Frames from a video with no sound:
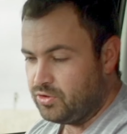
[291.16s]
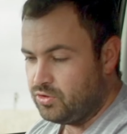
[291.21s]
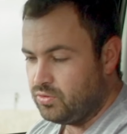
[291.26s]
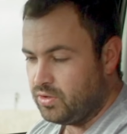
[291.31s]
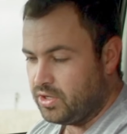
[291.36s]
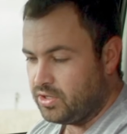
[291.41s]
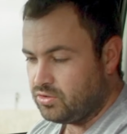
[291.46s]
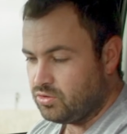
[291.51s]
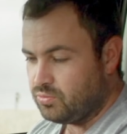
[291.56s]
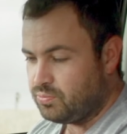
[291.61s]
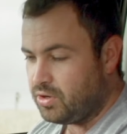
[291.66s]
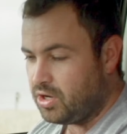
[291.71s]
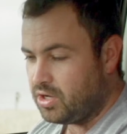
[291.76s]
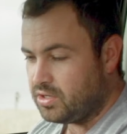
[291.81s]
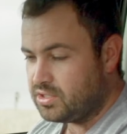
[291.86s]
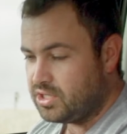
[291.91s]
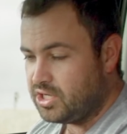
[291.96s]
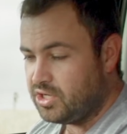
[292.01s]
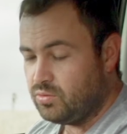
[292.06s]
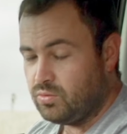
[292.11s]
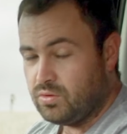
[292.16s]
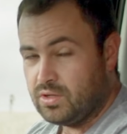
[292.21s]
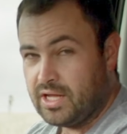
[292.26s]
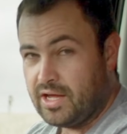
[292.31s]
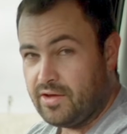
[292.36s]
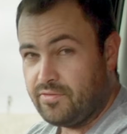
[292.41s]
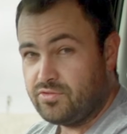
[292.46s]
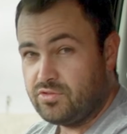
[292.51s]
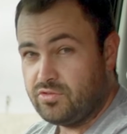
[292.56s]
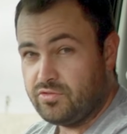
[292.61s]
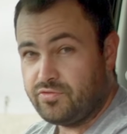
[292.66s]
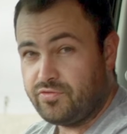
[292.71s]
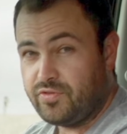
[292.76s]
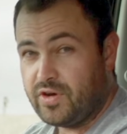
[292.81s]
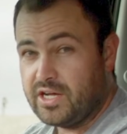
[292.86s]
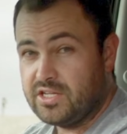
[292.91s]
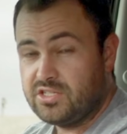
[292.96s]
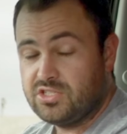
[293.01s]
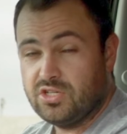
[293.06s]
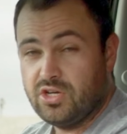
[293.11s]
you and your partner will have to
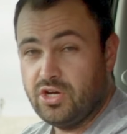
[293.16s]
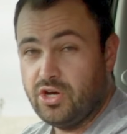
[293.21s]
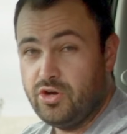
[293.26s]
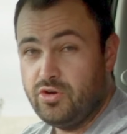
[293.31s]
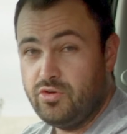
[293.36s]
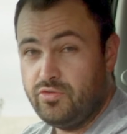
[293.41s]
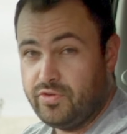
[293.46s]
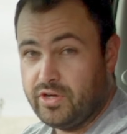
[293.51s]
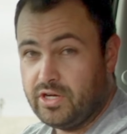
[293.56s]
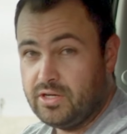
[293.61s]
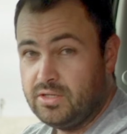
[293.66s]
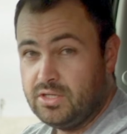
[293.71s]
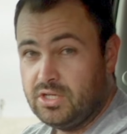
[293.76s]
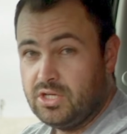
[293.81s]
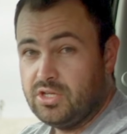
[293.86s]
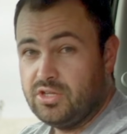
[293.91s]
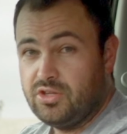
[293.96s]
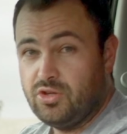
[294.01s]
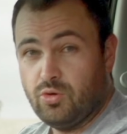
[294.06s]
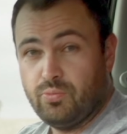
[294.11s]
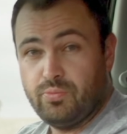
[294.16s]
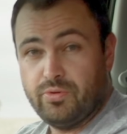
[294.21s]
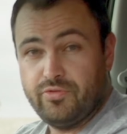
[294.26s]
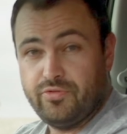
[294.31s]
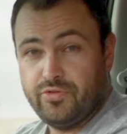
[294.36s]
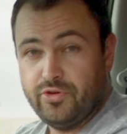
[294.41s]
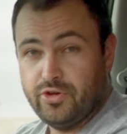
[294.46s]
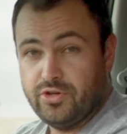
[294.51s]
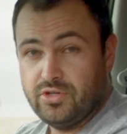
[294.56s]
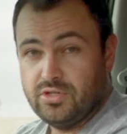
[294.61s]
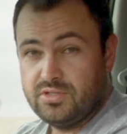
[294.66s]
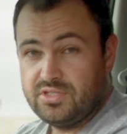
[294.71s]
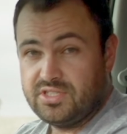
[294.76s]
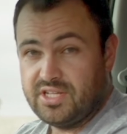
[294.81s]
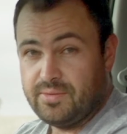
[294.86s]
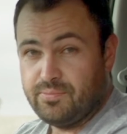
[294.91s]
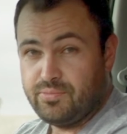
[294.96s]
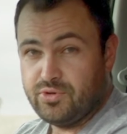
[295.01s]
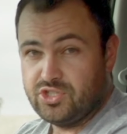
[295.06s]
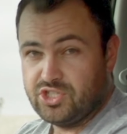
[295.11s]
fight over your preferred
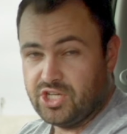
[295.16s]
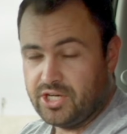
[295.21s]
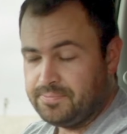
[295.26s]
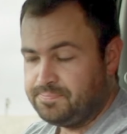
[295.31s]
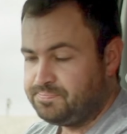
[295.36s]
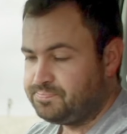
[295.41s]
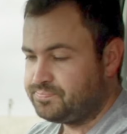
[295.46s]
temperature.